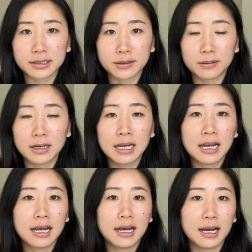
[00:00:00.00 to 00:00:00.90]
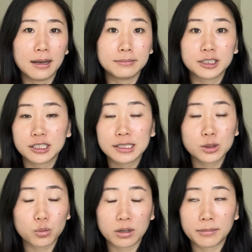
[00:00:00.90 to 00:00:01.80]
So um, she's
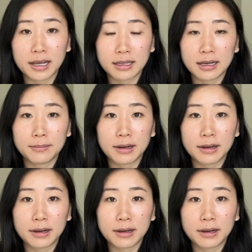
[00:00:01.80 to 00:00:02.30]
sworn by them.